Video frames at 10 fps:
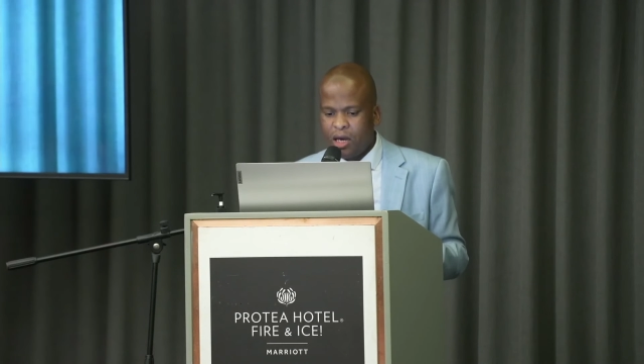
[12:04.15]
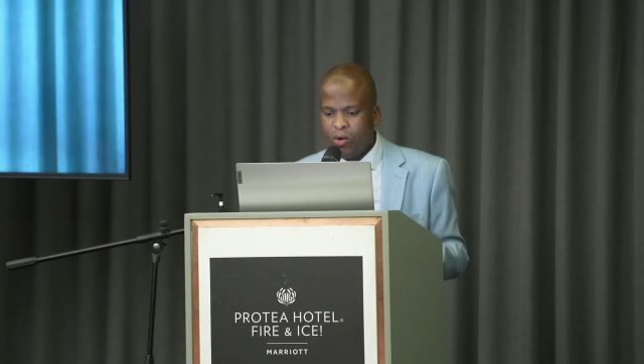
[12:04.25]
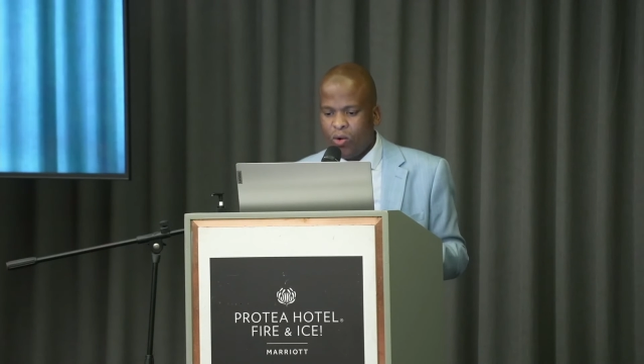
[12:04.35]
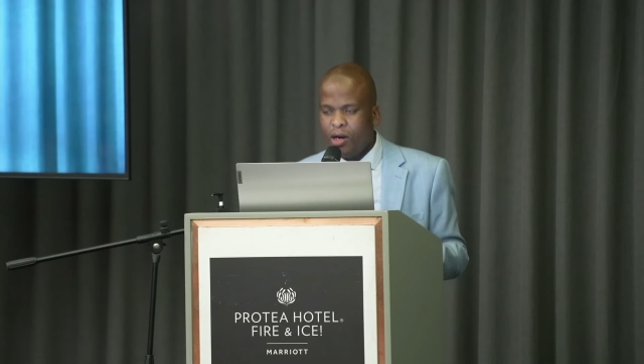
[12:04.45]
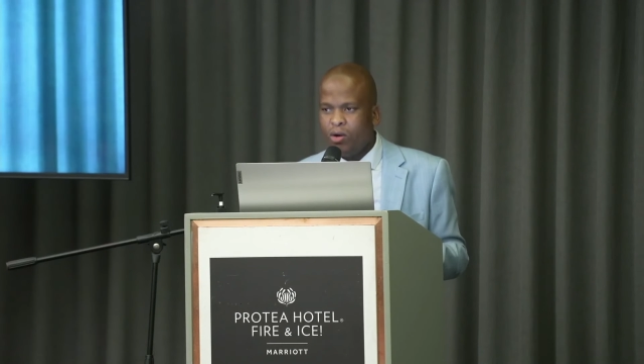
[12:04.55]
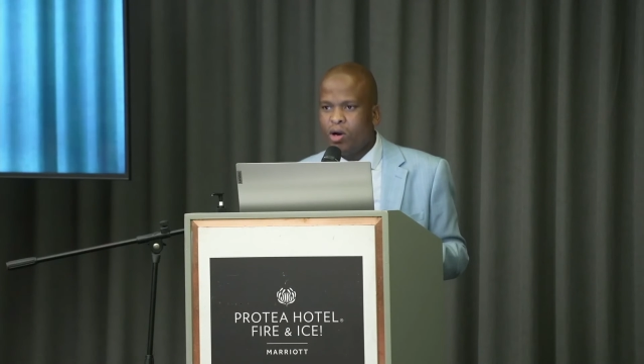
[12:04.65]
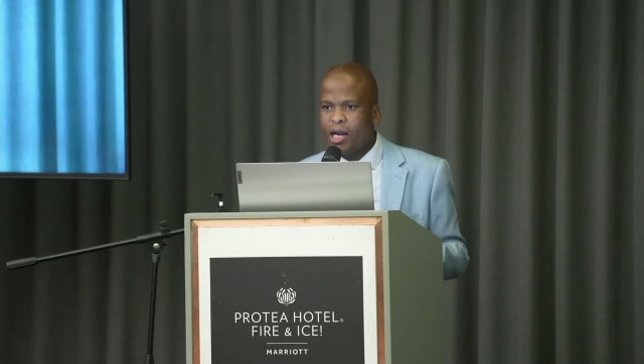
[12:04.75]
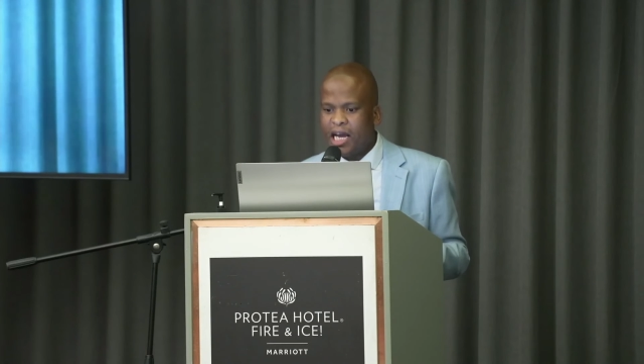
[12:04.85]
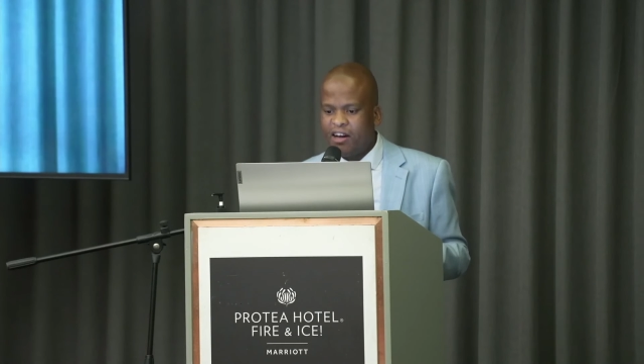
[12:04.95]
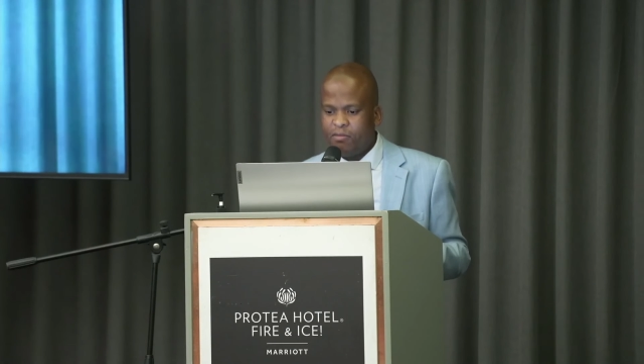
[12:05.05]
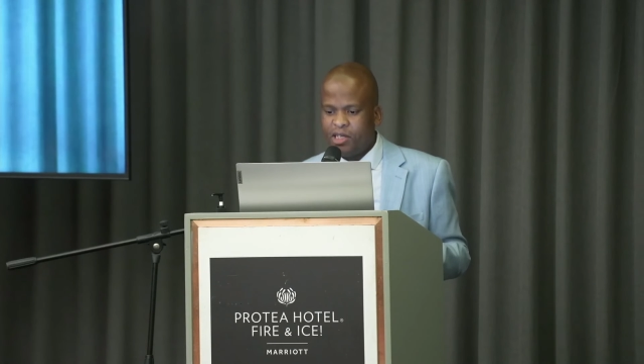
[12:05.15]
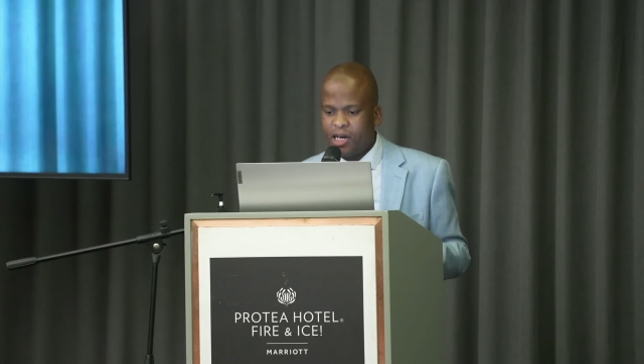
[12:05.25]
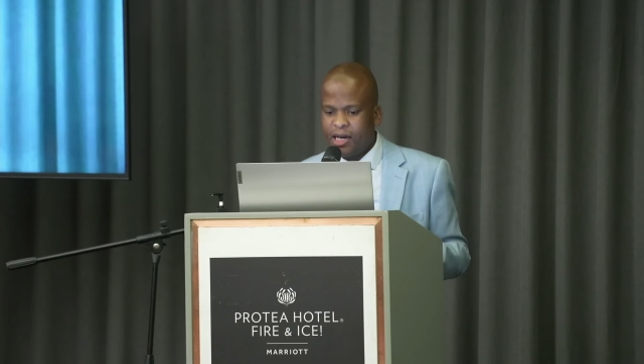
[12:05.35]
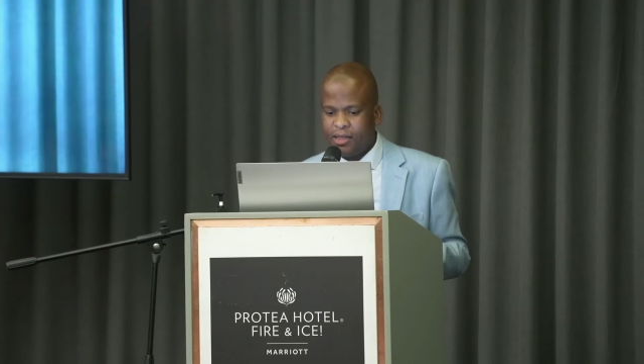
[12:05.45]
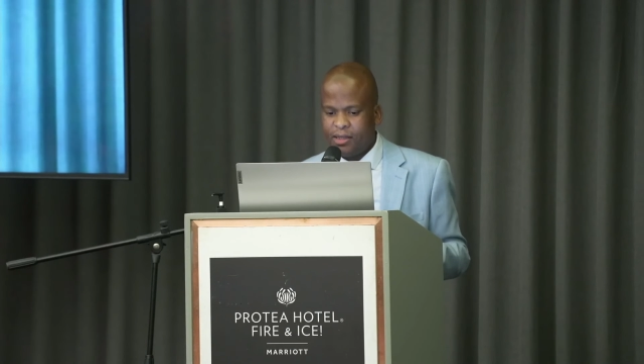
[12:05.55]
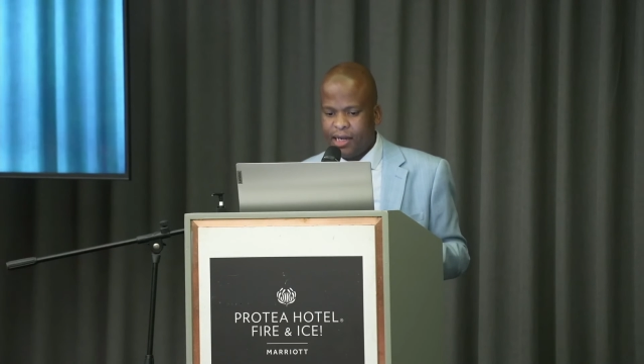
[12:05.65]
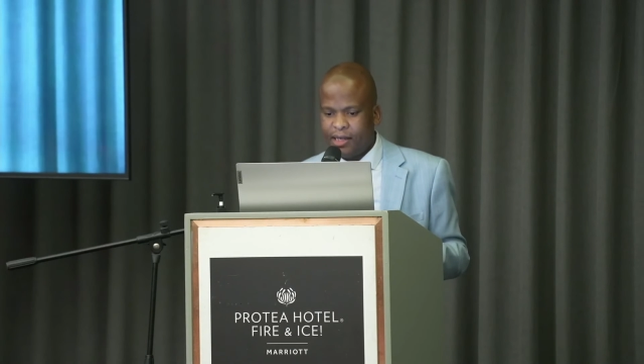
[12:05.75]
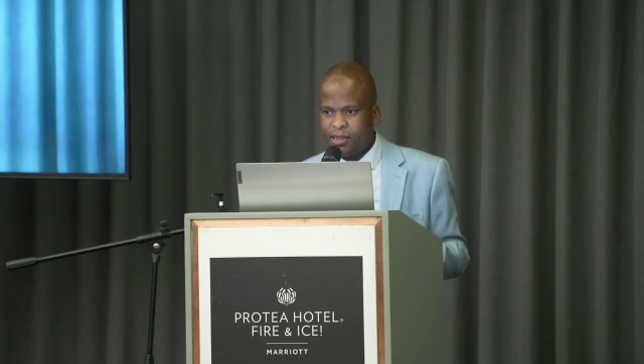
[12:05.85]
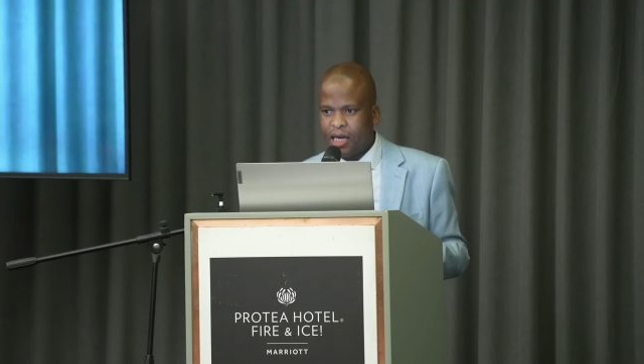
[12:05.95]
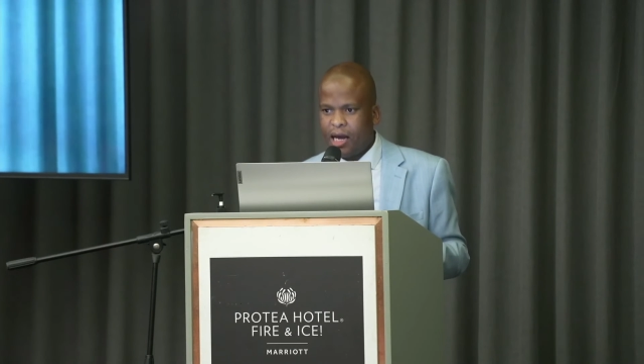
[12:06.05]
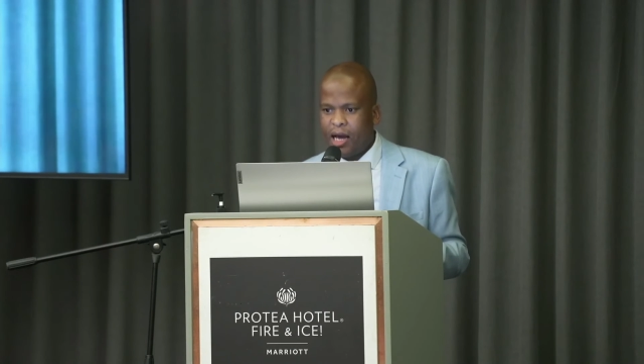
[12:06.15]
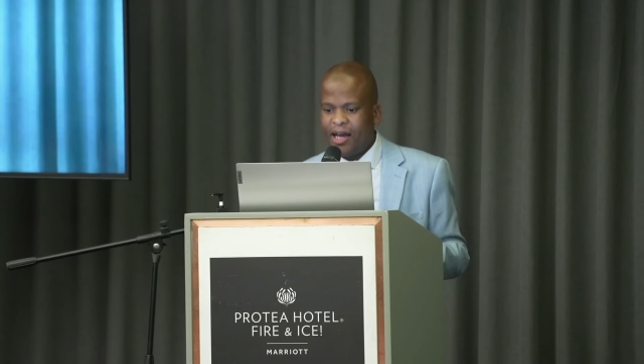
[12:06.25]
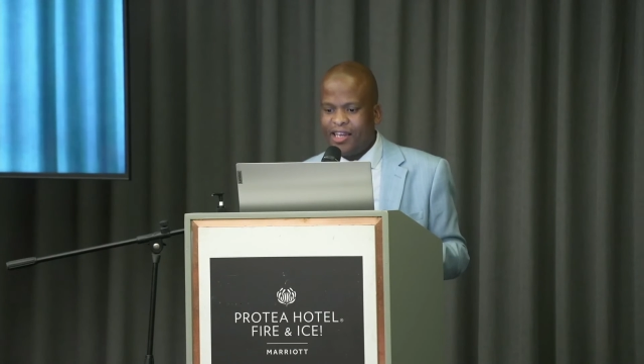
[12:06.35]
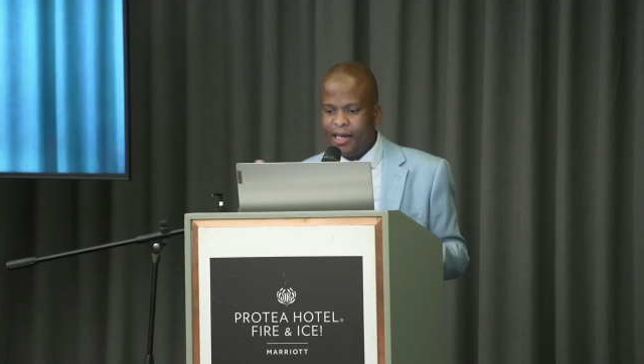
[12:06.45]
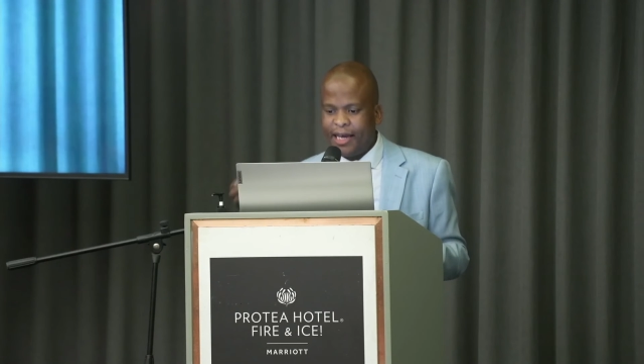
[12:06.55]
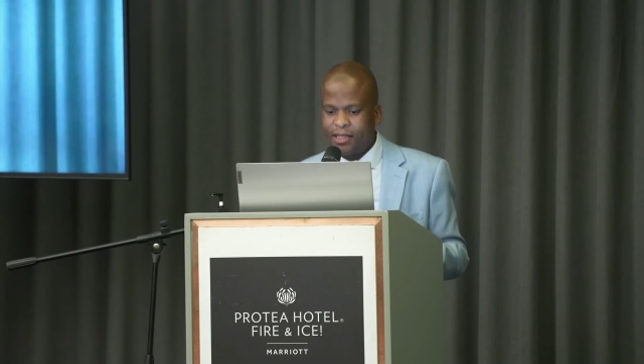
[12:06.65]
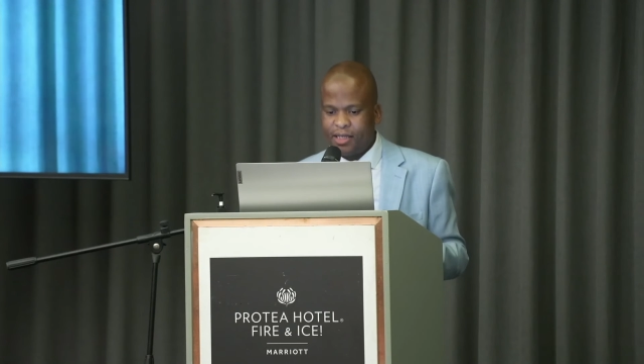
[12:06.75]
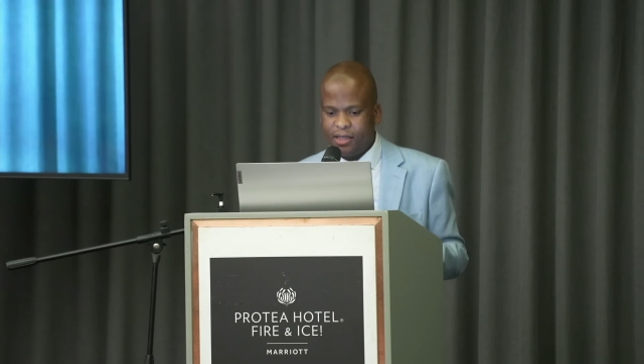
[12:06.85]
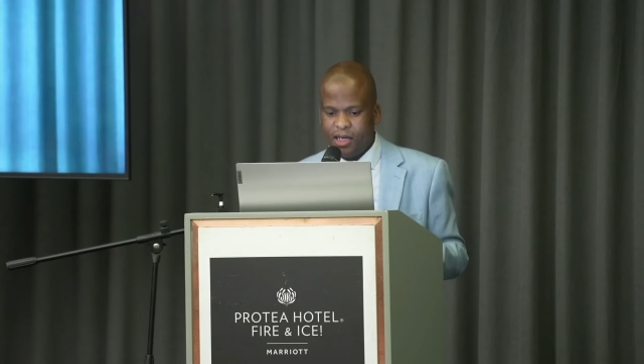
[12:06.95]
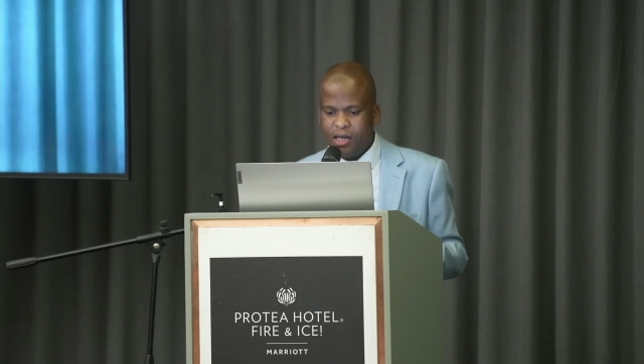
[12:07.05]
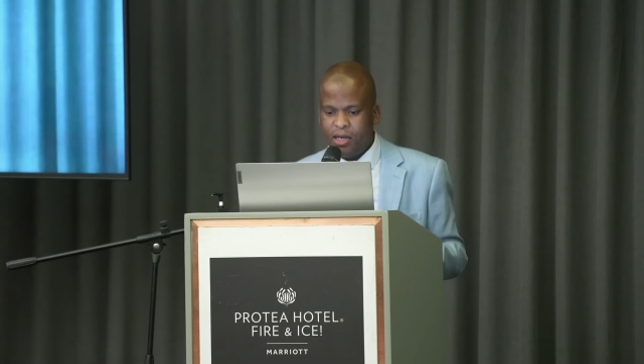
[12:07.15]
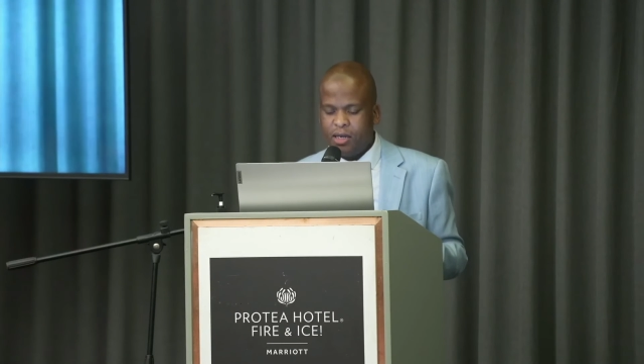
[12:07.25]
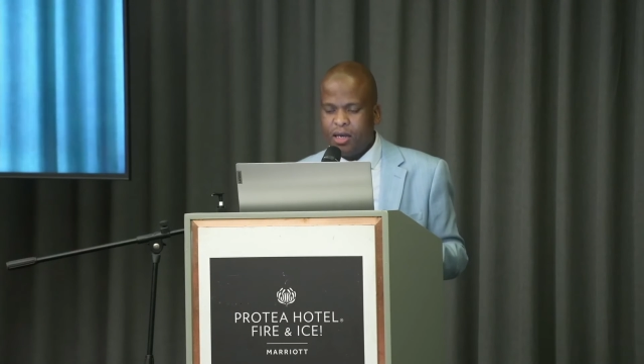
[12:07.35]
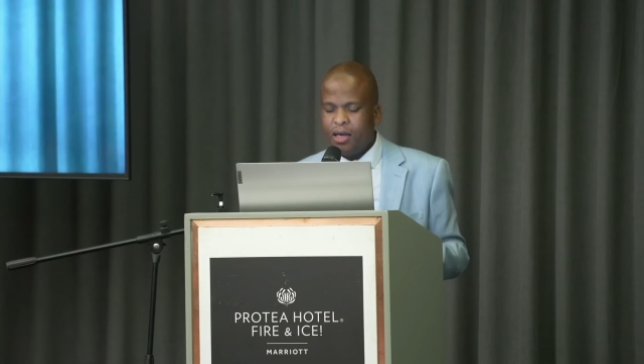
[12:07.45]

When local government councillors are elected in,